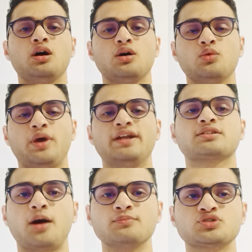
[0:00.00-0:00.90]
when it
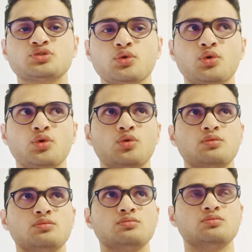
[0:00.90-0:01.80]
comes
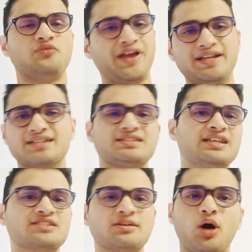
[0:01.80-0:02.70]
to various
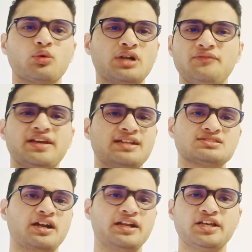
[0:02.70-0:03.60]
things about living and
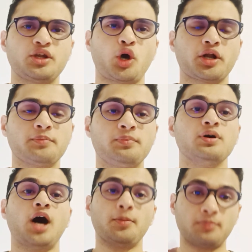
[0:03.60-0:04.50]
studying in
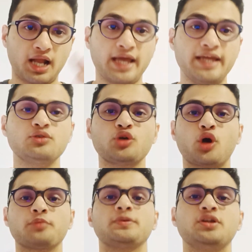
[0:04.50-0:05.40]
Europe, applying to
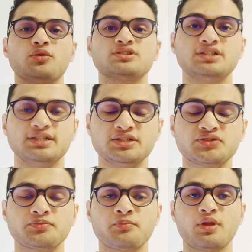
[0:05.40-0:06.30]
European
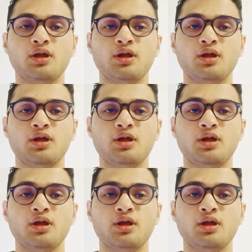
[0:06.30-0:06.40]
universities.